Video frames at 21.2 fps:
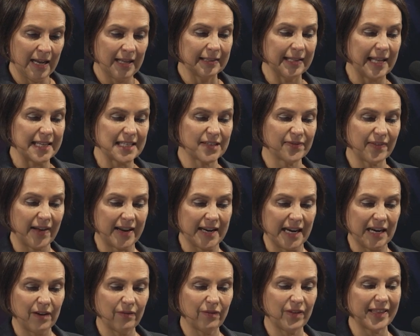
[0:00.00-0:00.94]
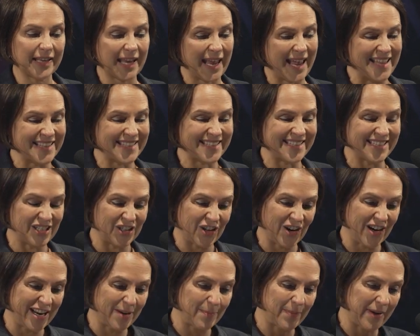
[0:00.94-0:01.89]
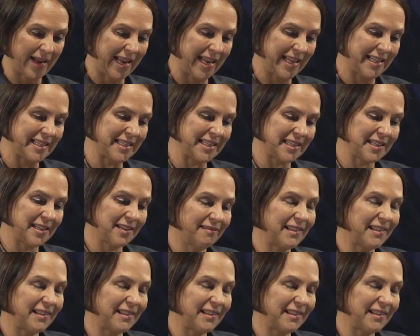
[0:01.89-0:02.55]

Less funding for the cancer journey beads